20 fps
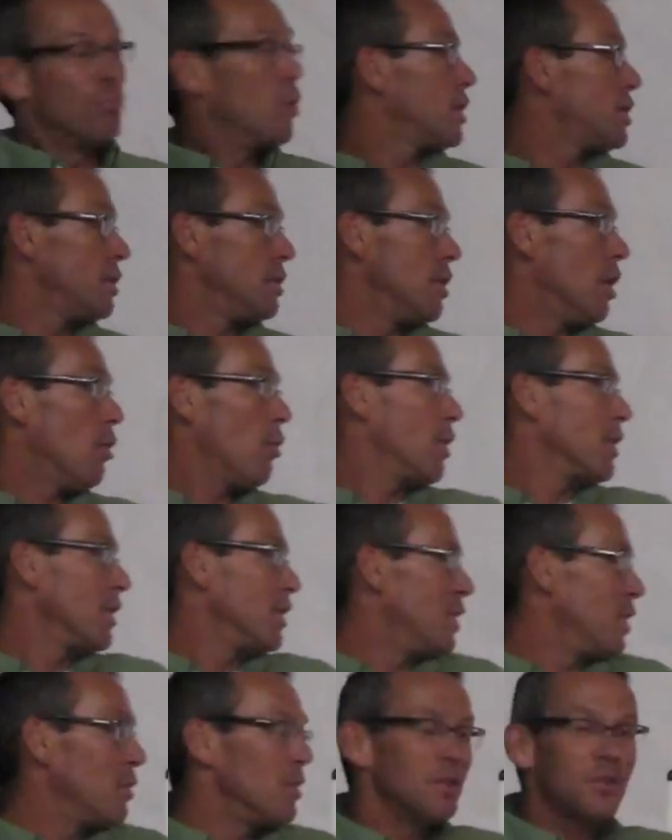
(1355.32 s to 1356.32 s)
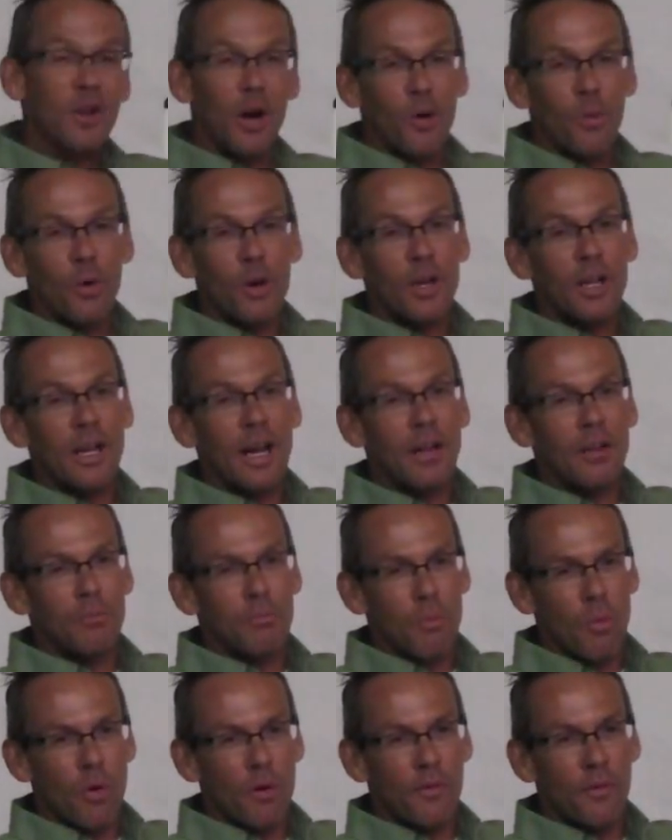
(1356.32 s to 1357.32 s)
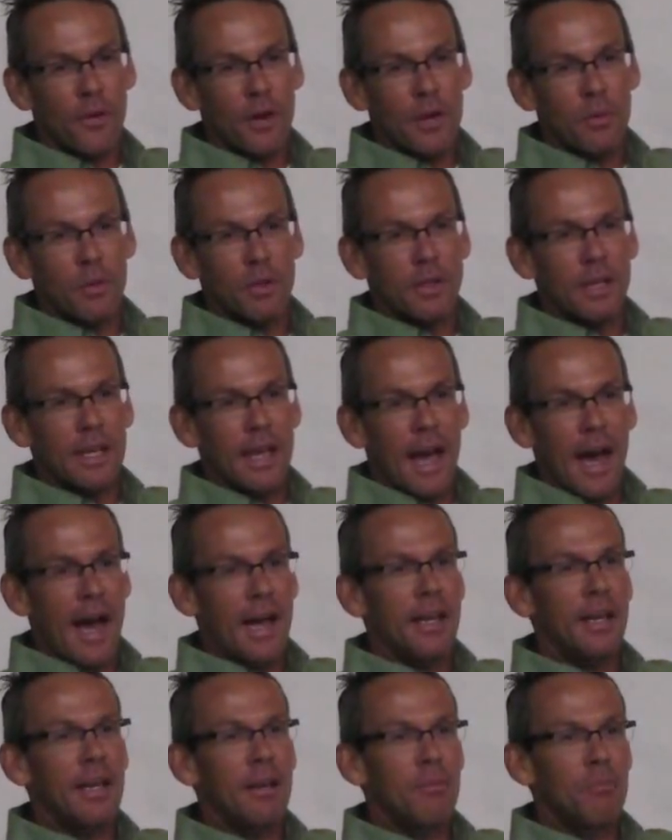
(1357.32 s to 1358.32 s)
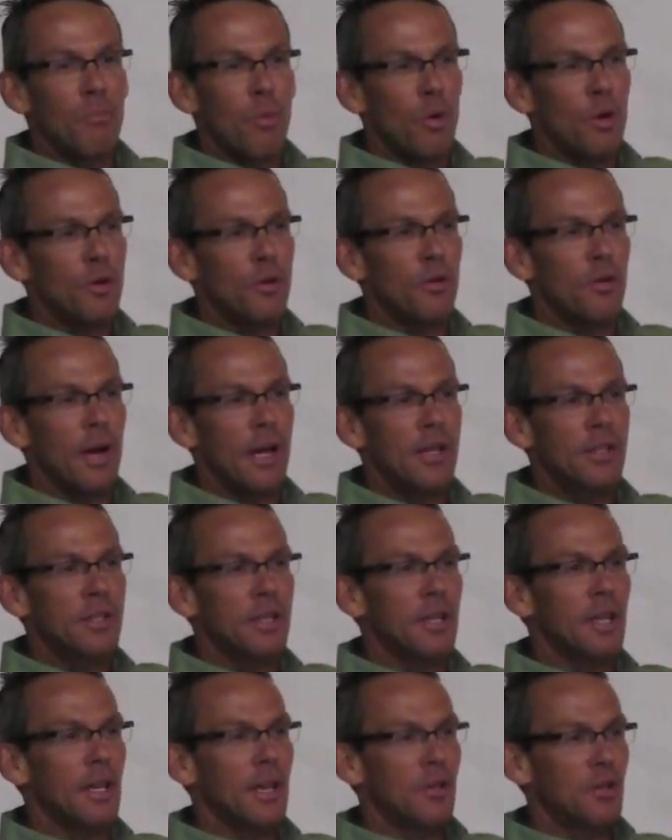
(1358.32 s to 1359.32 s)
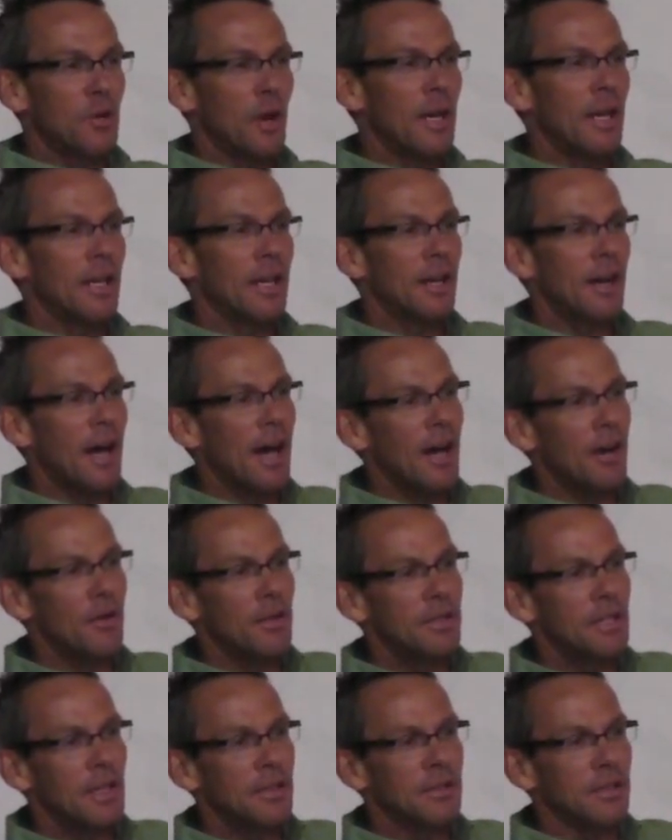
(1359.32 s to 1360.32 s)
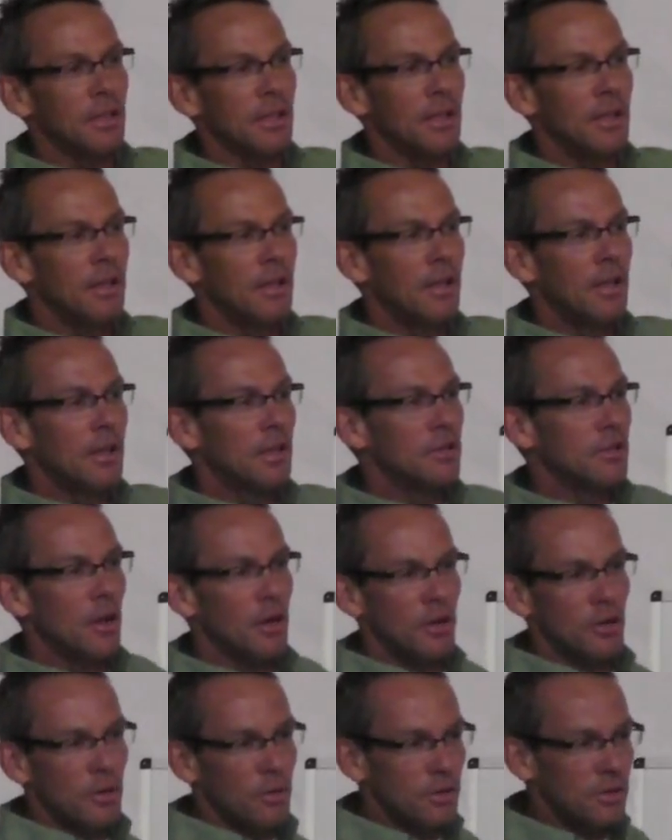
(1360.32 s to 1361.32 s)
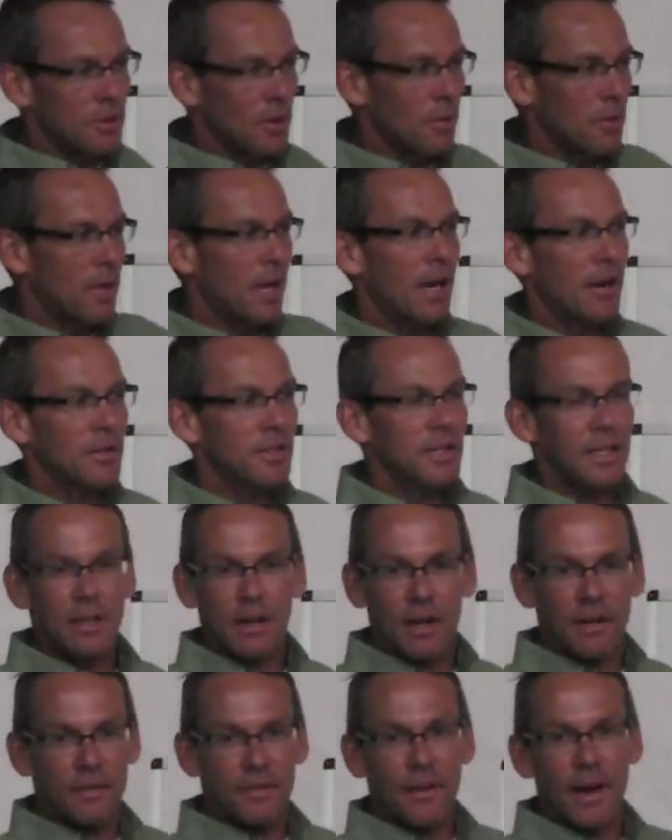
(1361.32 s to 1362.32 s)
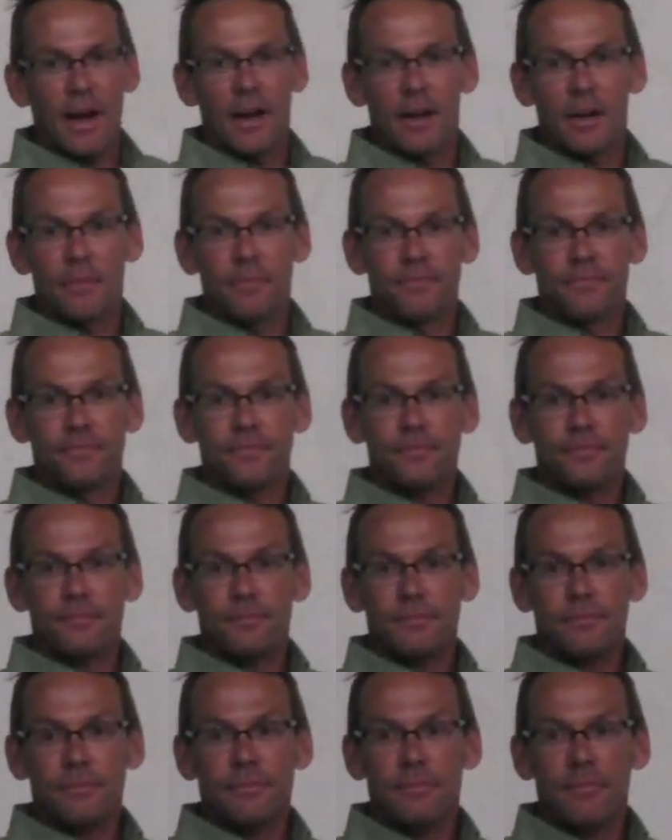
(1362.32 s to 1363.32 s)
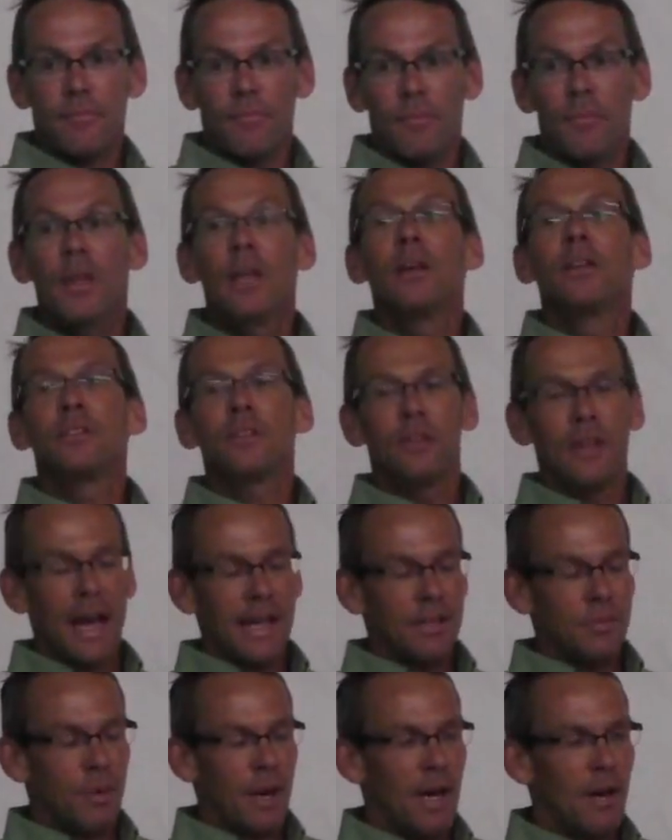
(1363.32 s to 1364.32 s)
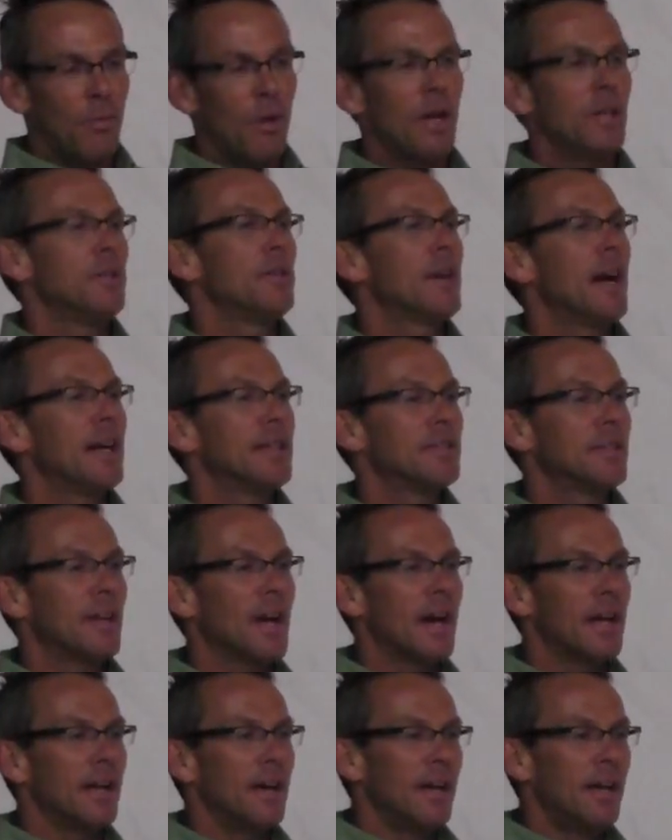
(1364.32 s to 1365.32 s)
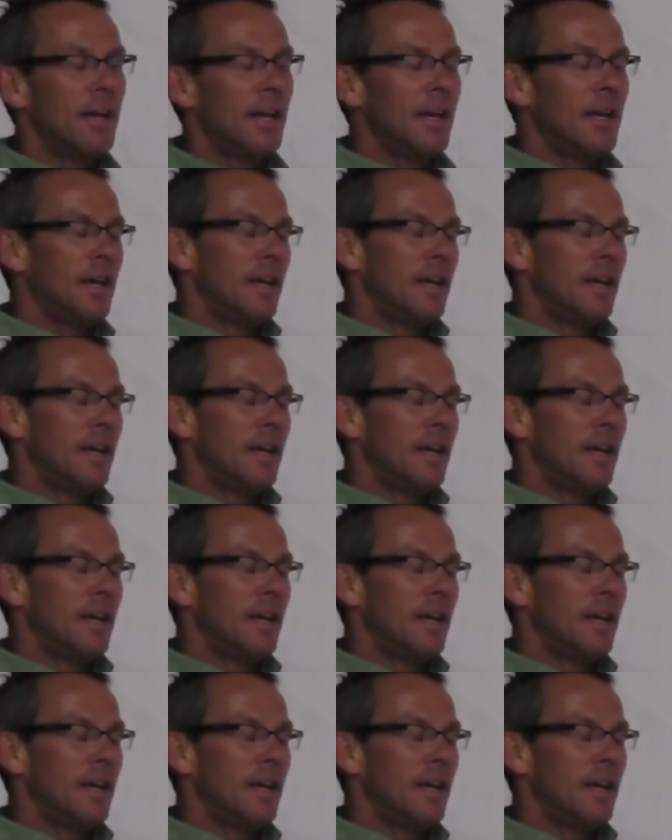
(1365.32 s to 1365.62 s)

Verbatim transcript: What you don't want to do is start working out more frequently, adding more duration, and training at a higher intensity, because all you're doing is throwing kerosene on a fire. So that's why I want you guys to kind of